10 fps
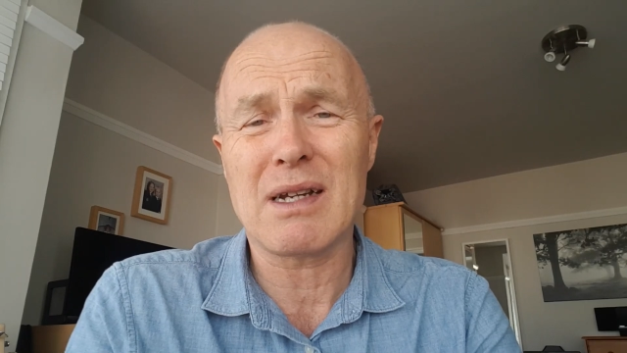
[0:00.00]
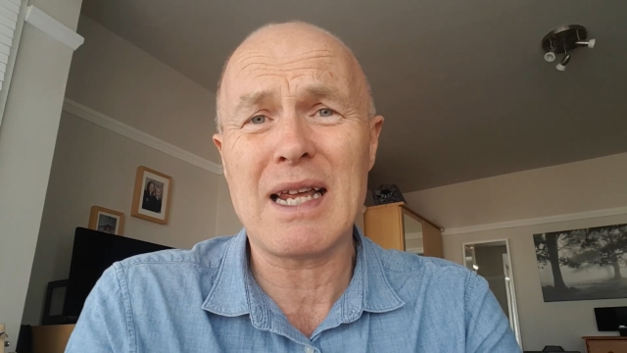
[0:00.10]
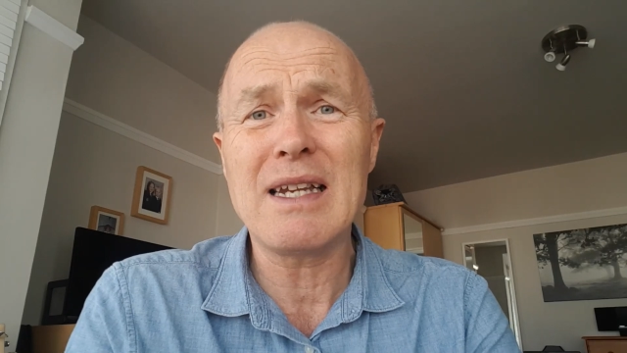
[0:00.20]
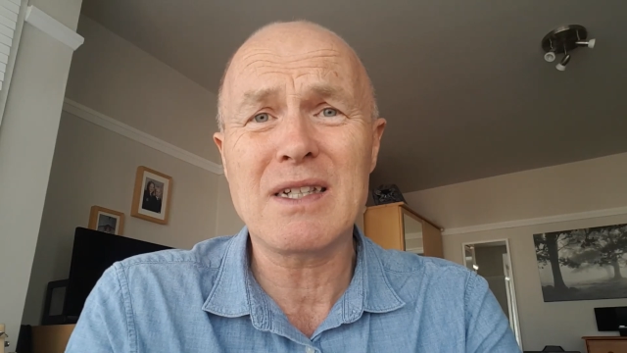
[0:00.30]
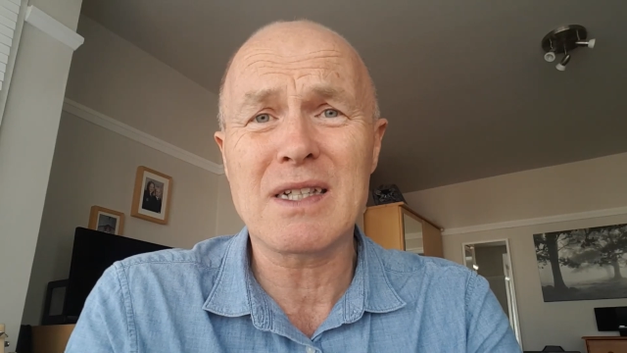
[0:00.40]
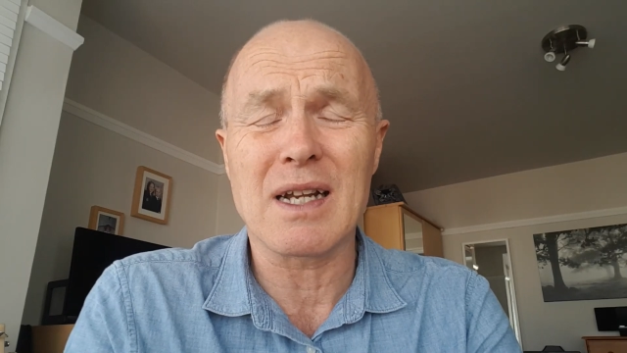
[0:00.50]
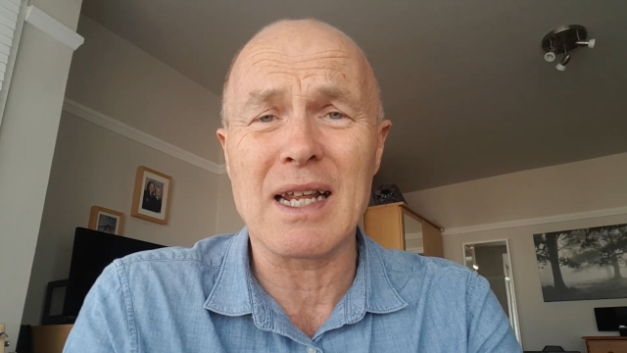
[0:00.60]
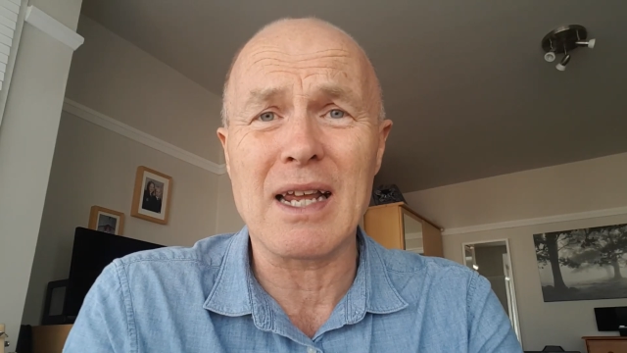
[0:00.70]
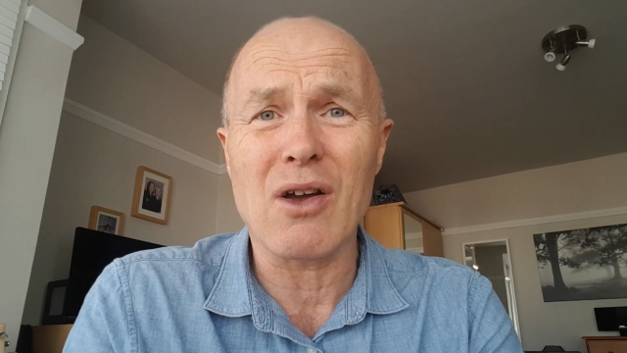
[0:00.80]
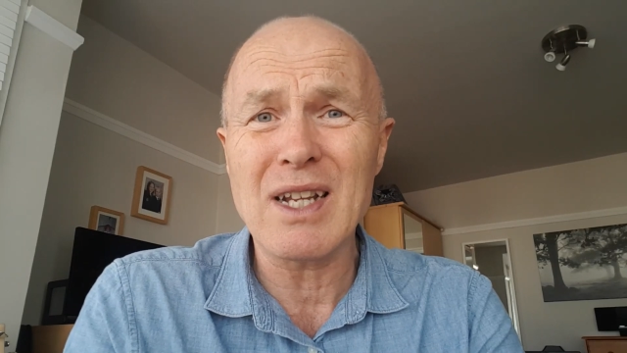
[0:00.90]

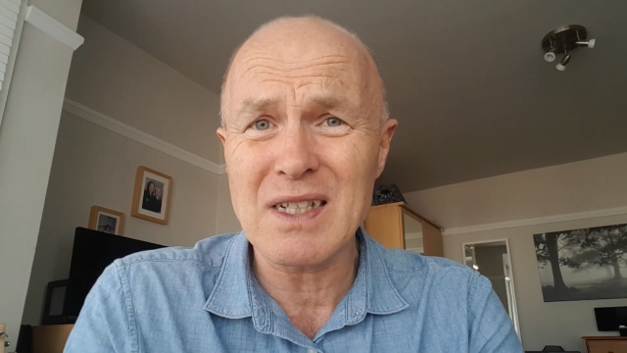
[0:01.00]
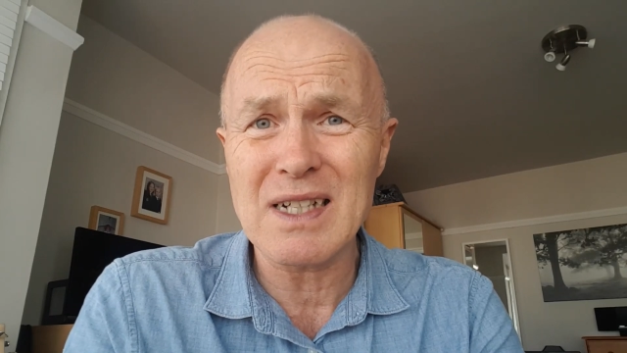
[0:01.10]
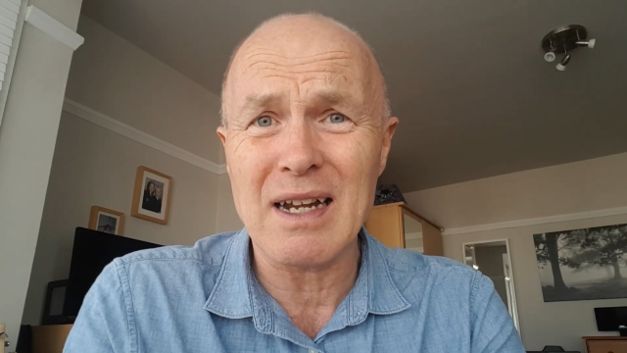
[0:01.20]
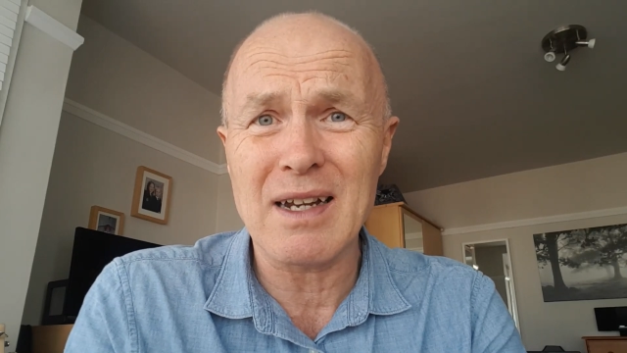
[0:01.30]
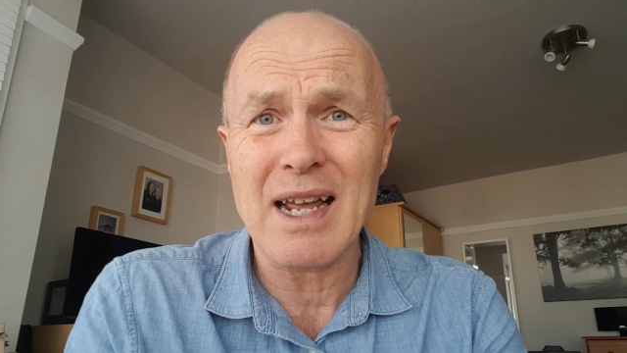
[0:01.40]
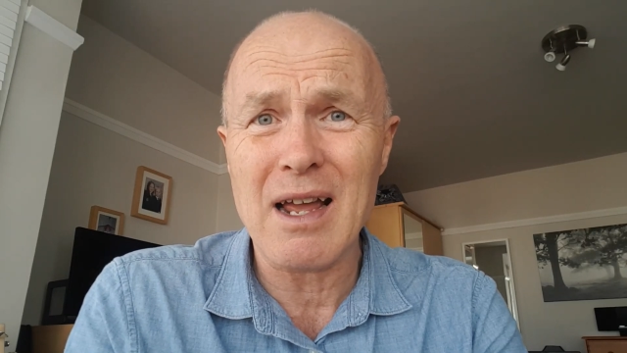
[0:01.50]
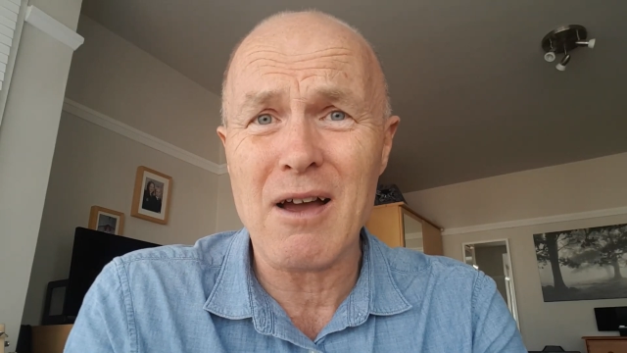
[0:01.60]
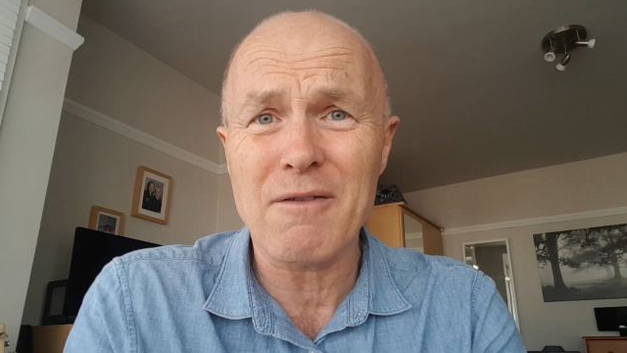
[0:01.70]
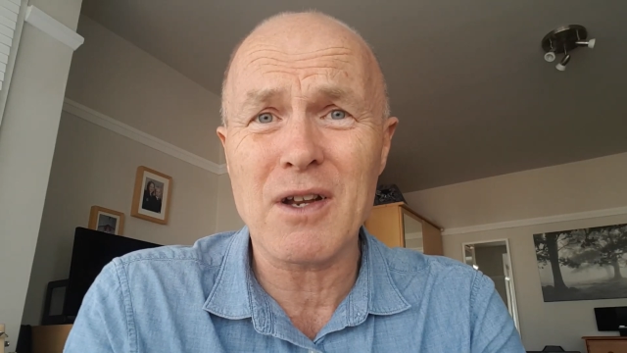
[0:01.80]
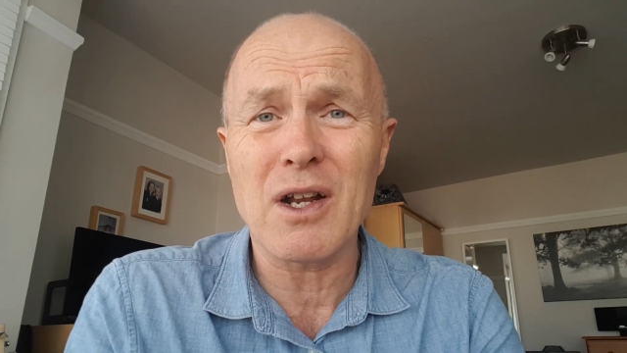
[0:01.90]
instantly on a Sunday
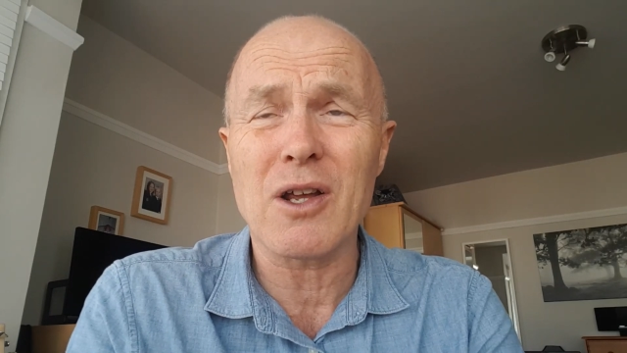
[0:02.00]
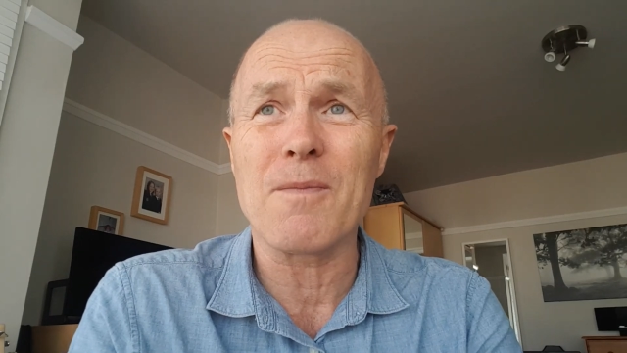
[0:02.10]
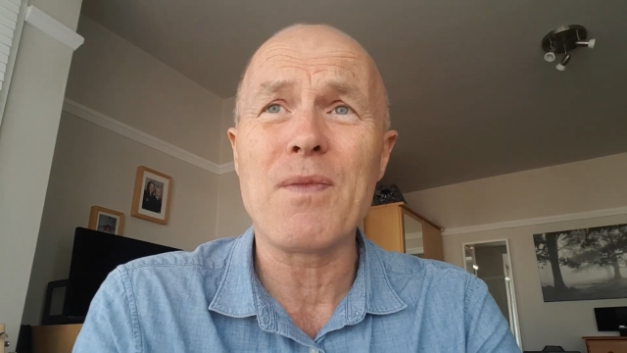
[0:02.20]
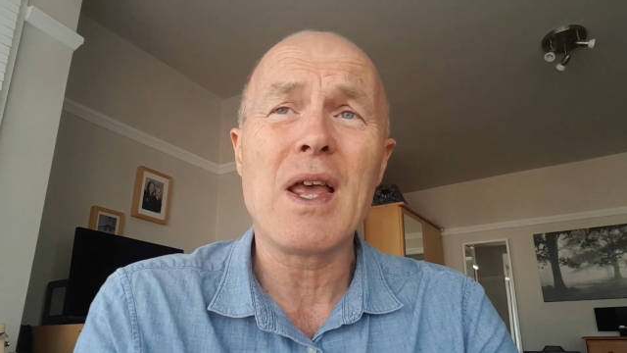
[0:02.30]
afternoon,